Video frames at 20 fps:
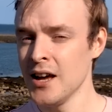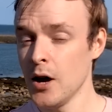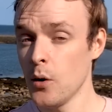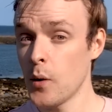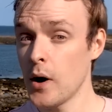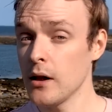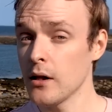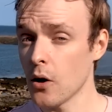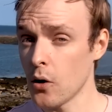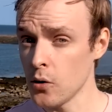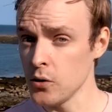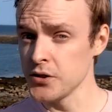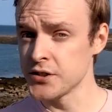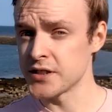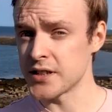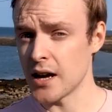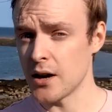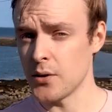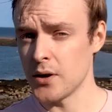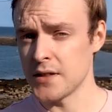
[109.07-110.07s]
Well,
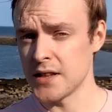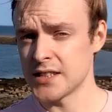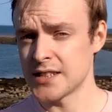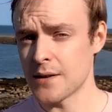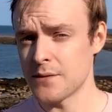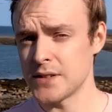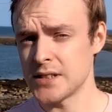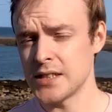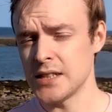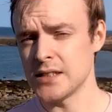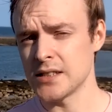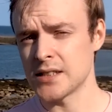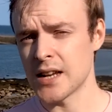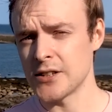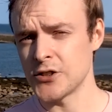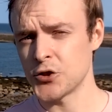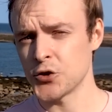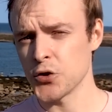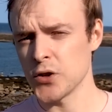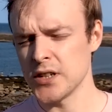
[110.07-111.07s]
also in the 17th
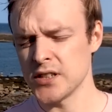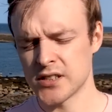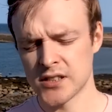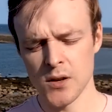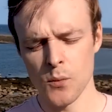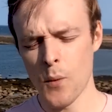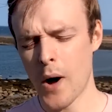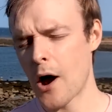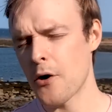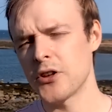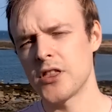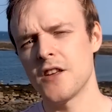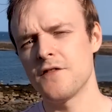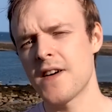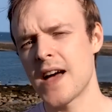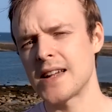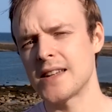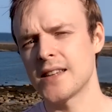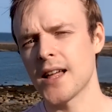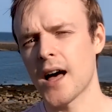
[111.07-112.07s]
century, somewhere in the
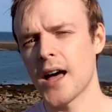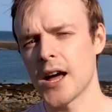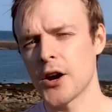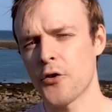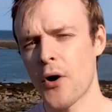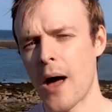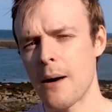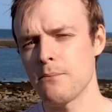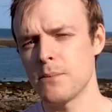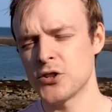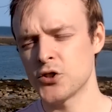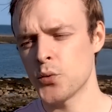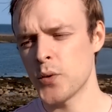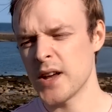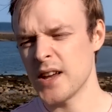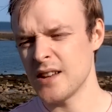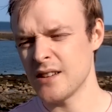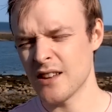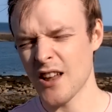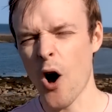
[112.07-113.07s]
Venn diagram
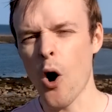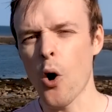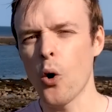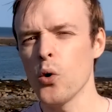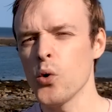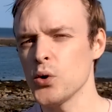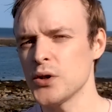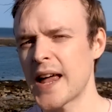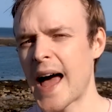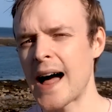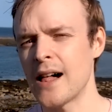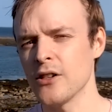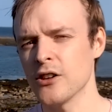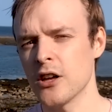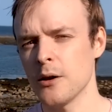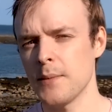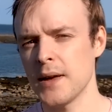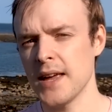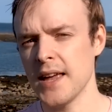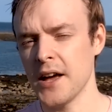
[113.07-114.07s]
between old
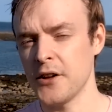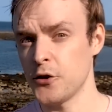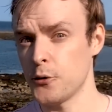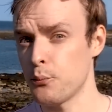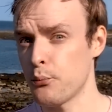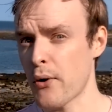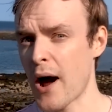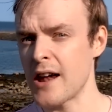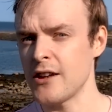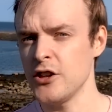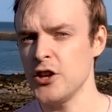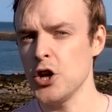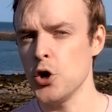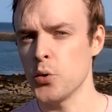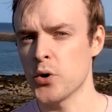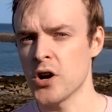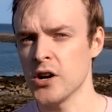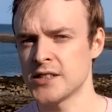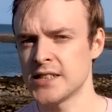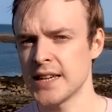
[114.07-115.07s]
alchemy and brand new
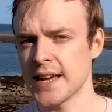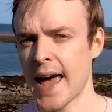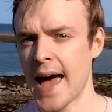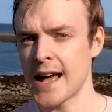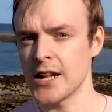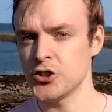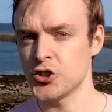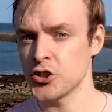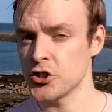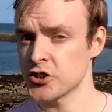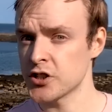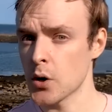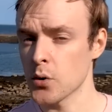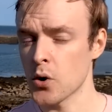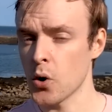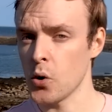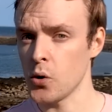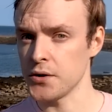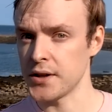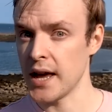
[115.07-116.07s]
cutting-edge
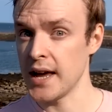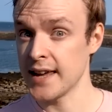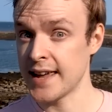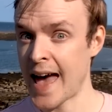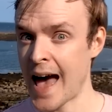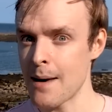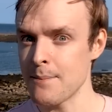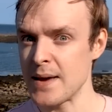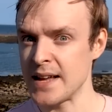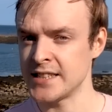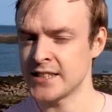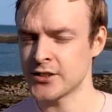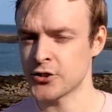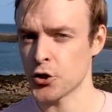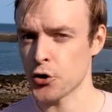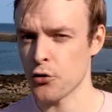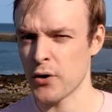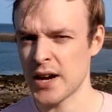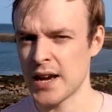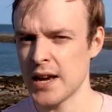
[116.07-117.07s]
so-called
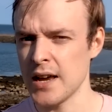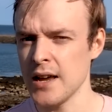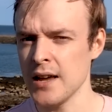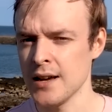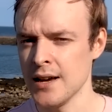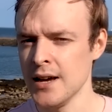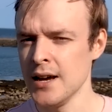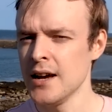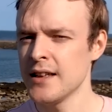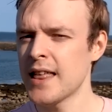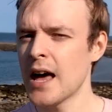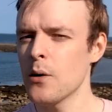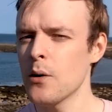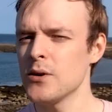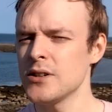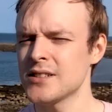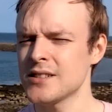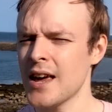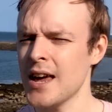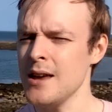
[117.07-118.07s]
chemistry, there
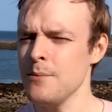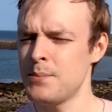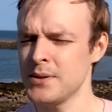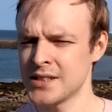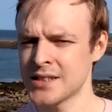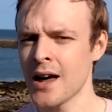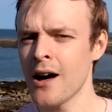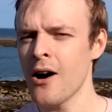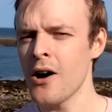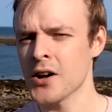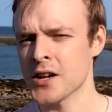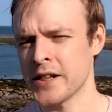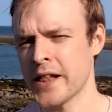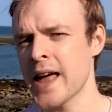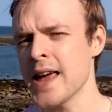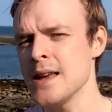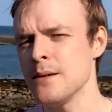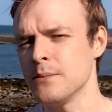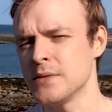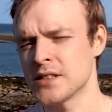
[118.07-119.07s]
was a bizarre
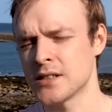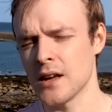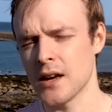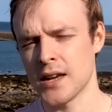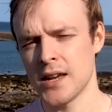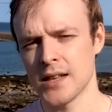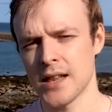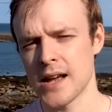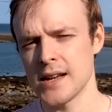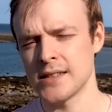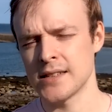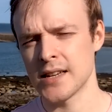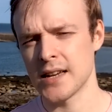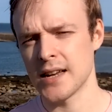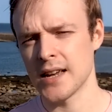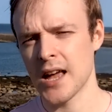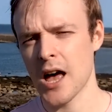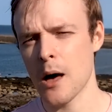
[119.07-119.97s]
claim circulating